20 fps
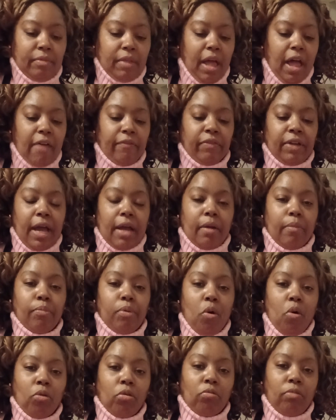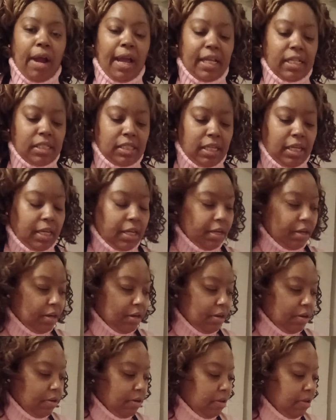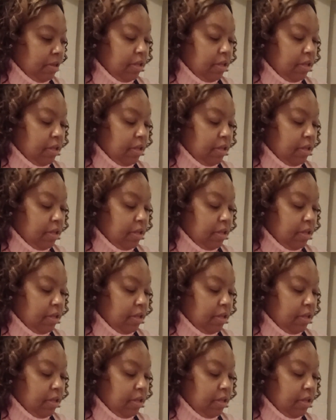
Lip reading: I've got a bowl of rice here